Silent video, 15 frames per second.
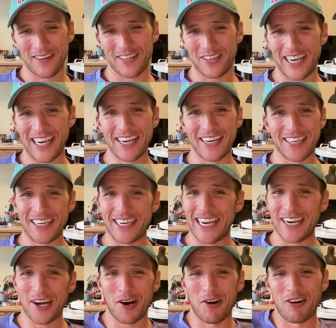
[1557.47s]
You
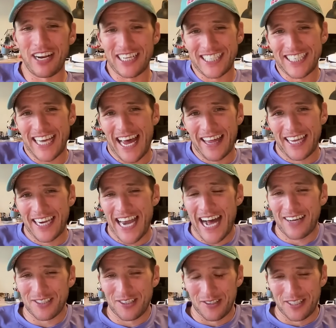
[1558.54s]
need to hold it together.
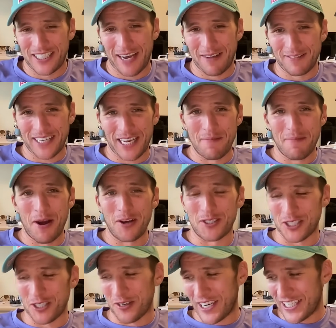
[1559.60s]
Now's not the time to be
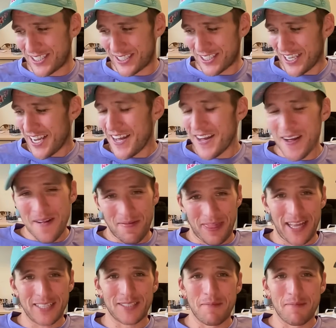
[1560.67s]
emotional. And it's